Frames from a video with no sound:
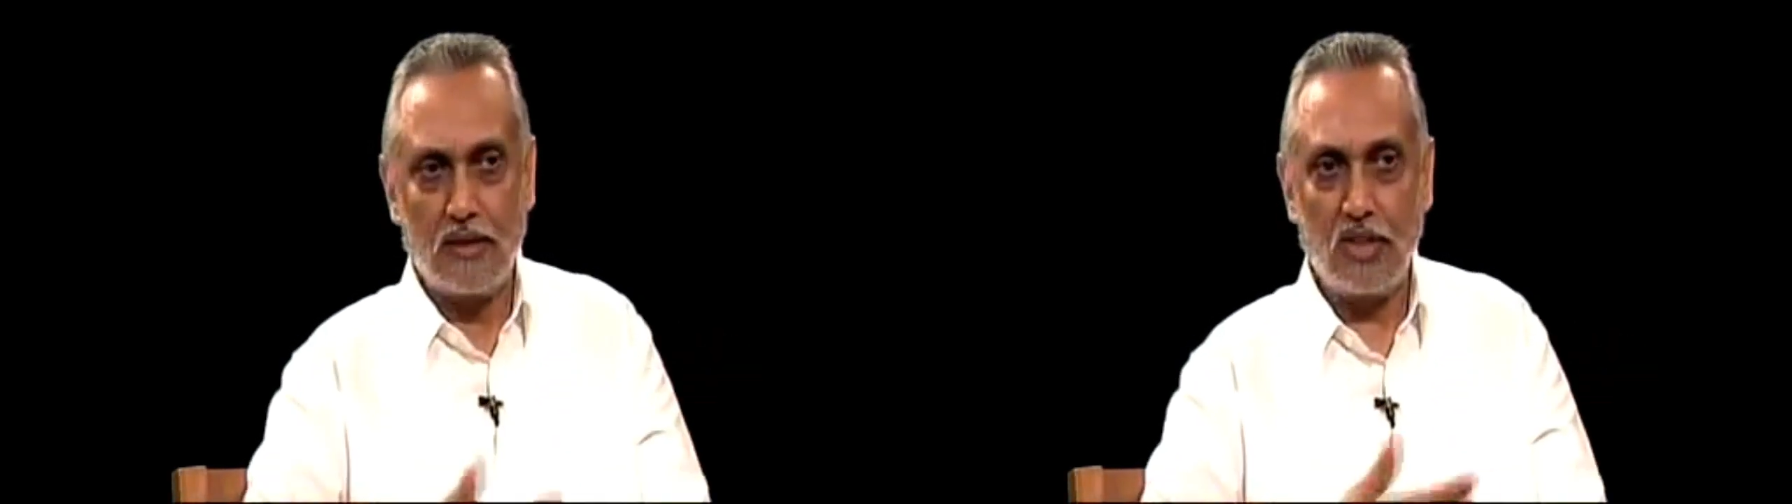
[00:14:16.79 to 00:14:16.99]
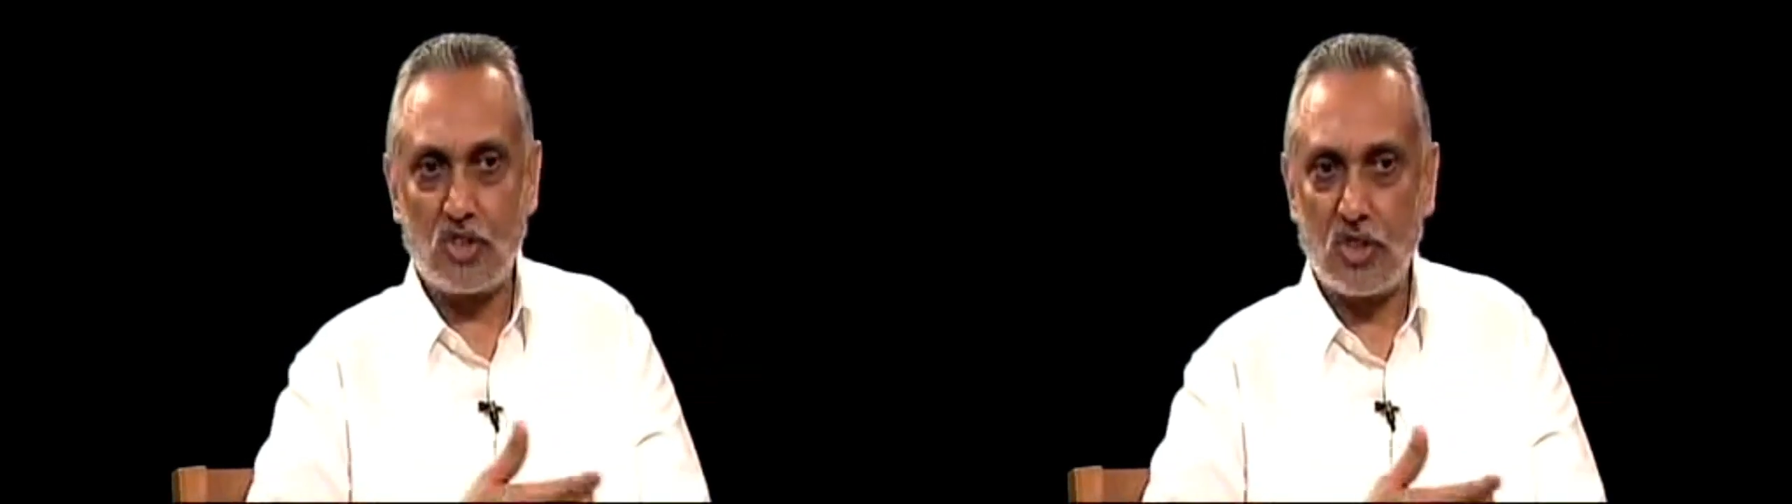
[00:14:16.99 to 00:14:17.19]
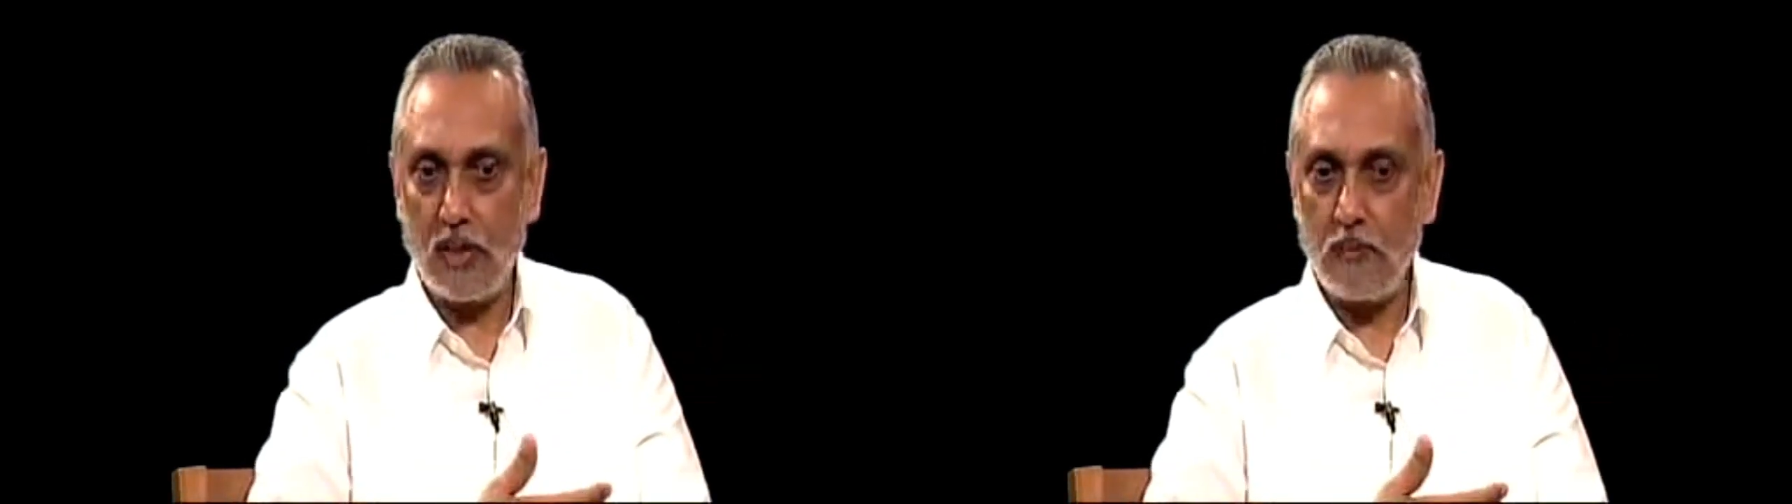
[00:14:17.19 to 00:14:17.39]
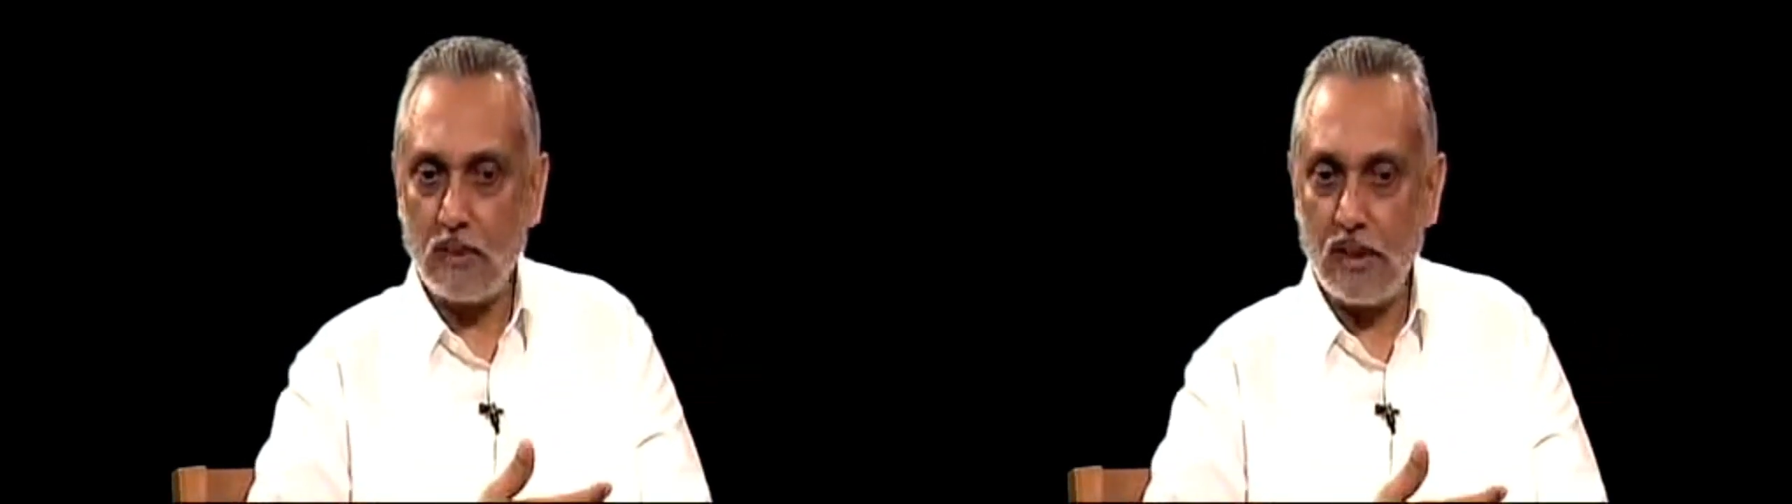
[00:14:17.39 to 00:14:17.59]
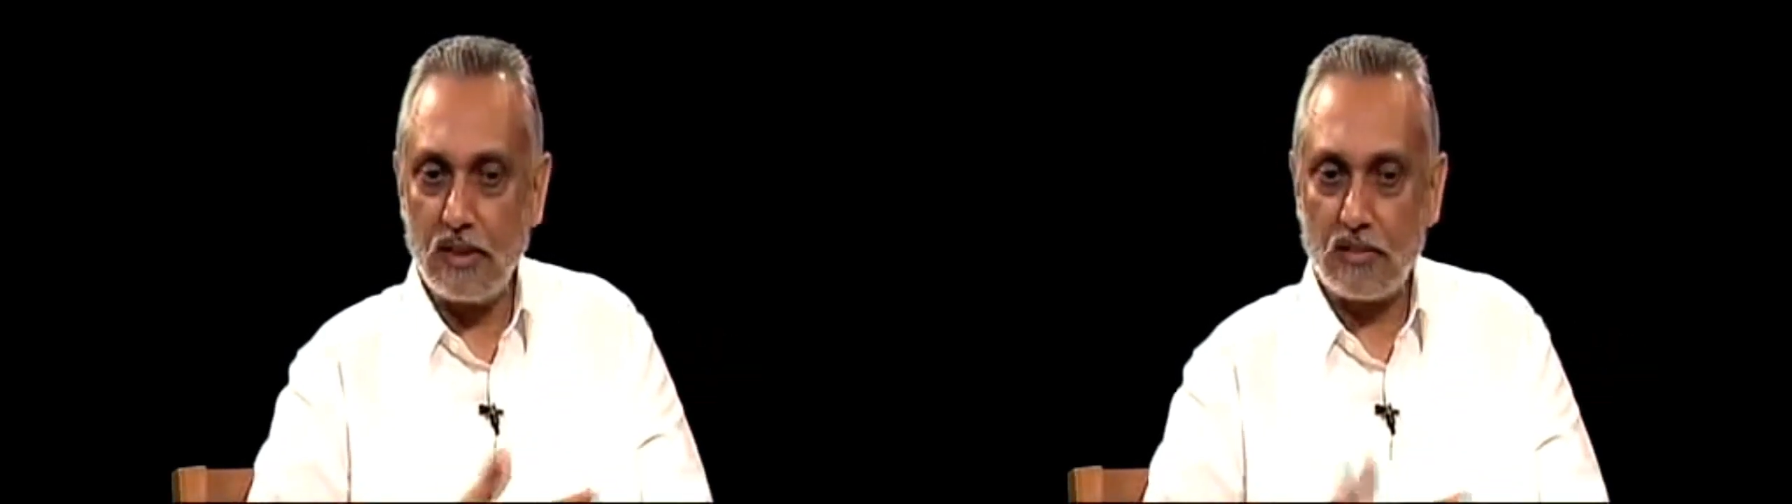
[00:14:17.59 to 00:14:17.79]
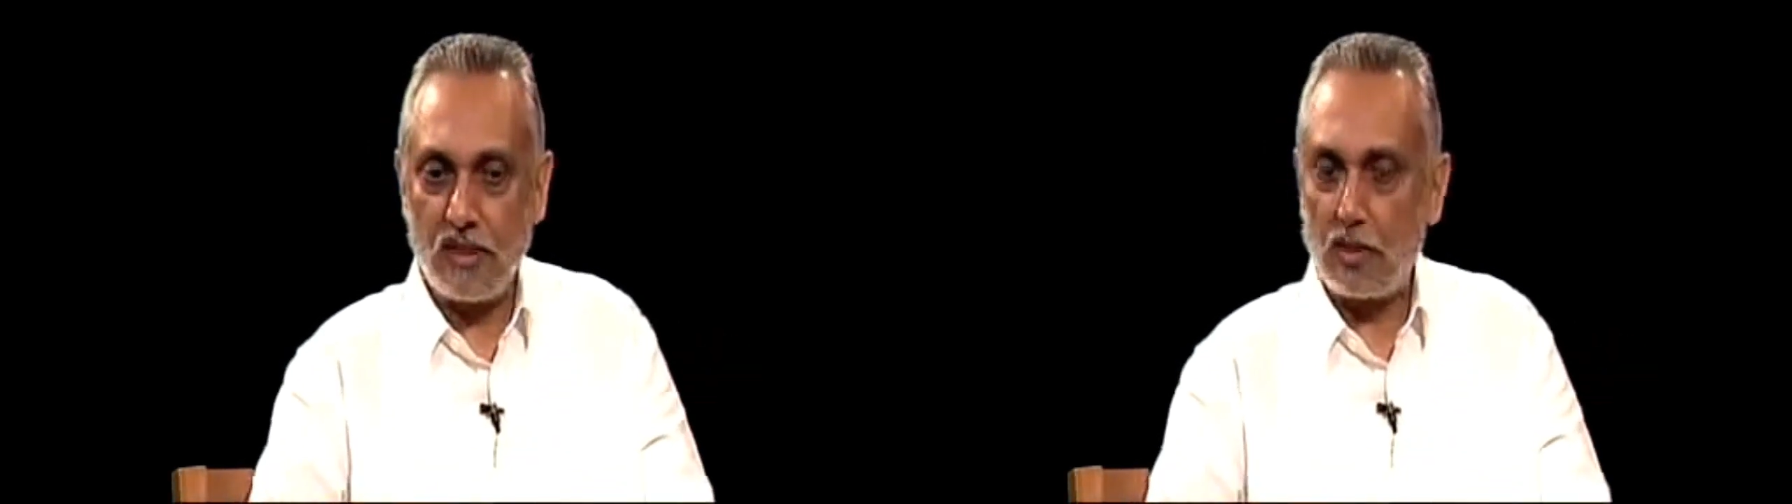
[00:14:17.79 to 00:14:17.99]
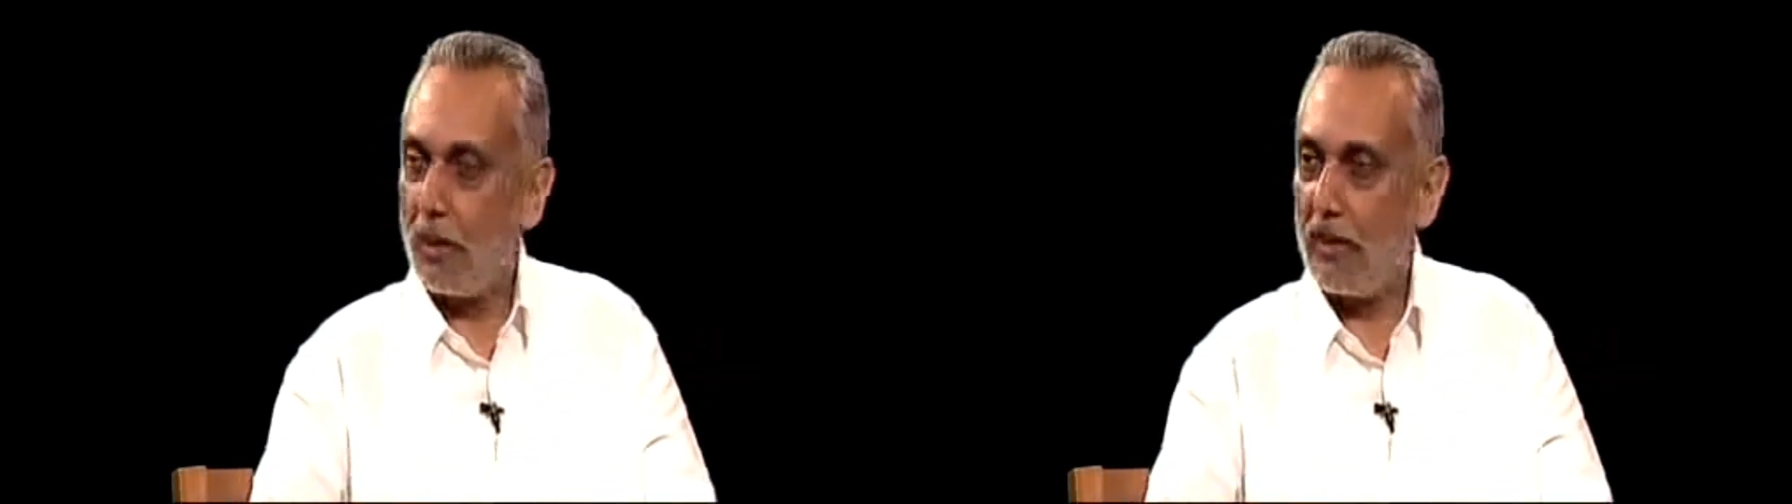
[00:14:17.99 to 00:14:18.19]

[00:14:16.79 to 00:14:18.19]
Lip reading: The same things we do